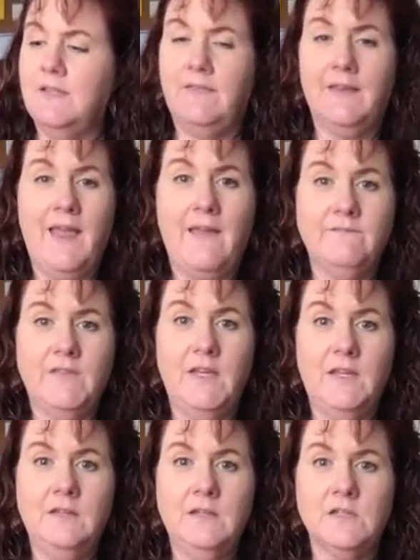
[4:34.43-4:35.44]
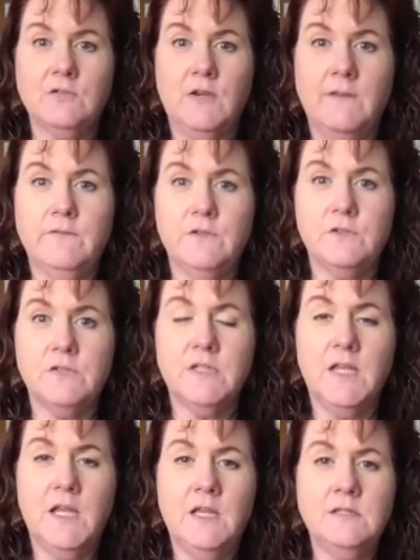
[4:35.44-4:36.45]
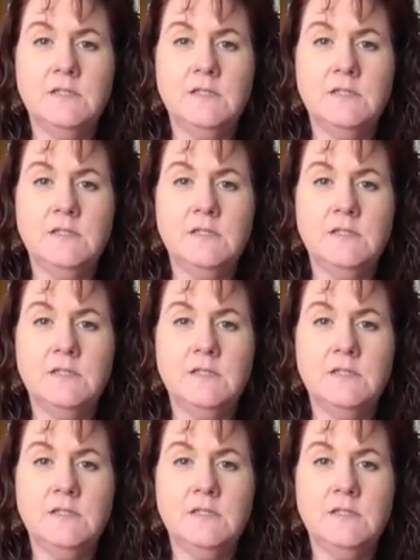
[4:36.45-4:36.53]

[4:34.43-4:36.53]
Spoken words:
and the caffeine is great for your skin